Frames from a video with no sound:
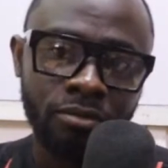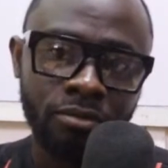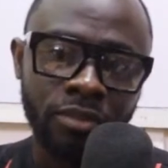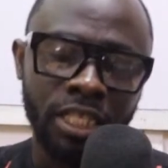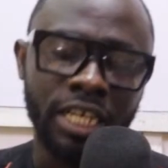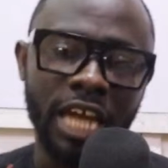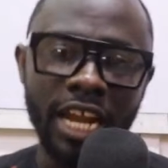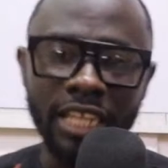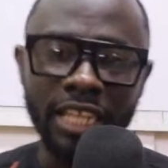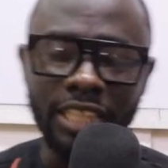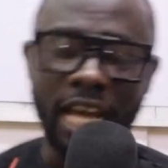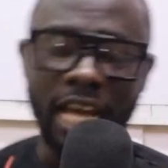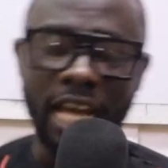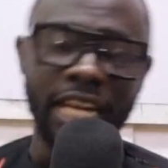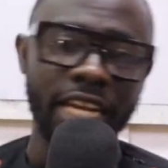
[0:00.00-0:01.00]
that is at
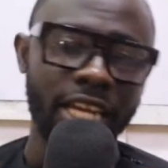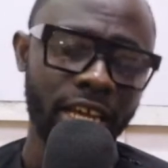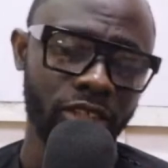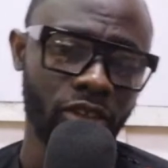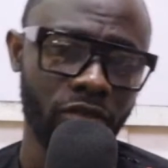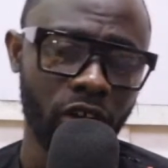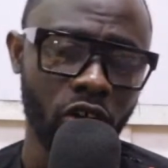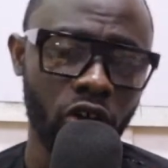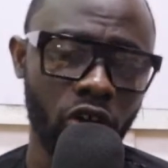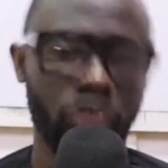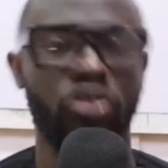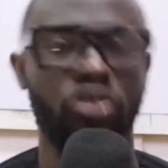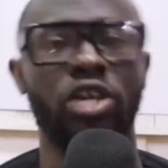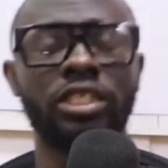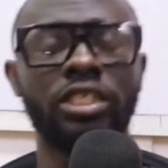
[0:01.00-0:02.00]
the date of the
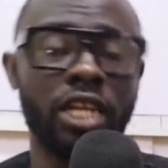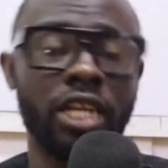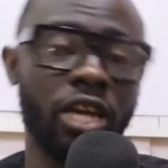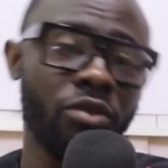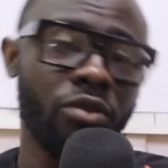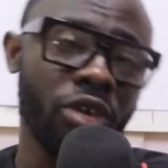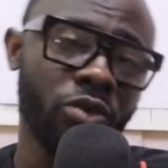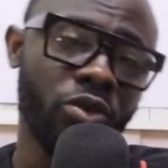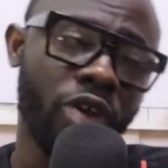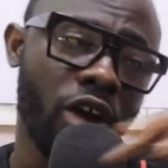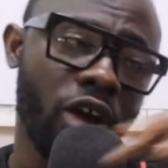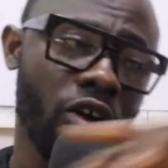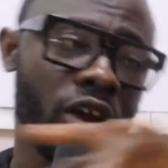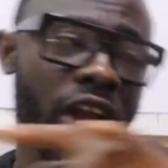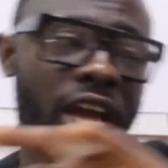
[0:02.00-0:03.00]
contract, and then we will
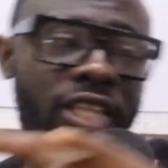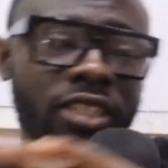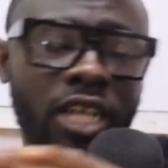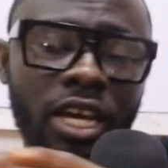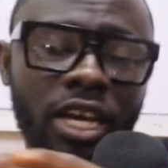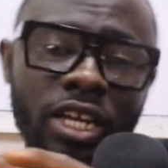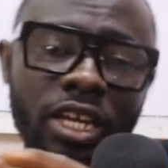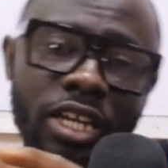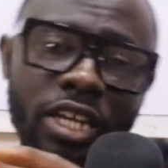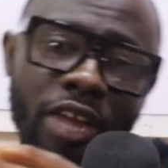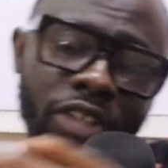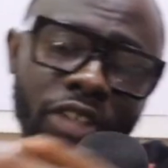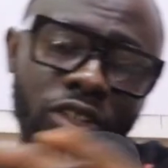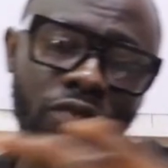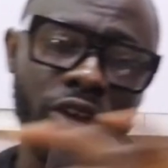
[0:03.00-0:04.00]
recognize the rest of
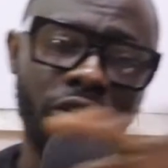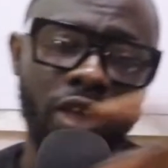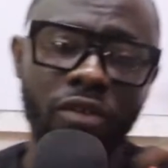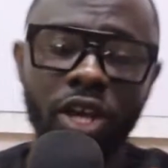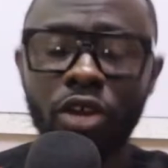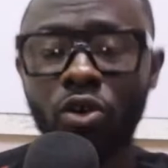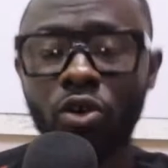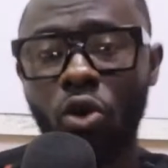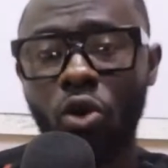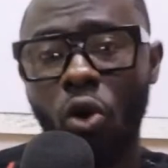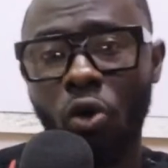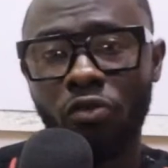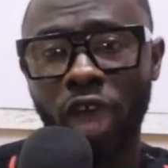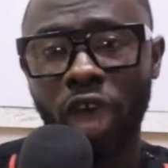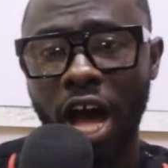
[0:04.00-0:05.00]
the revenue
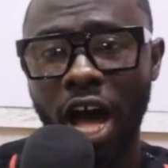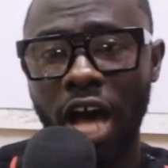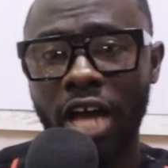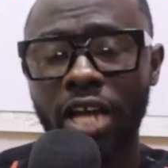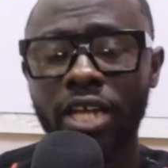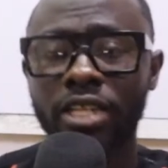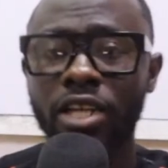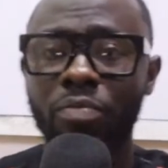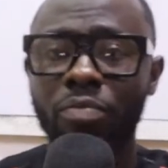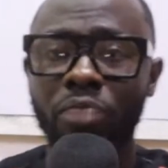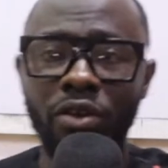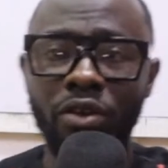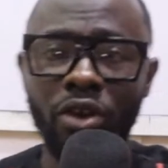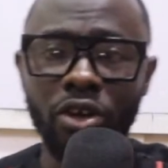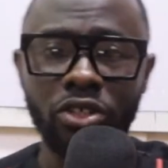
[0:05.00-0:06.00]
over the
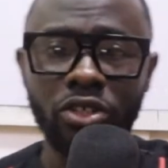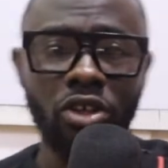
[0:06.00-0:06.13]
period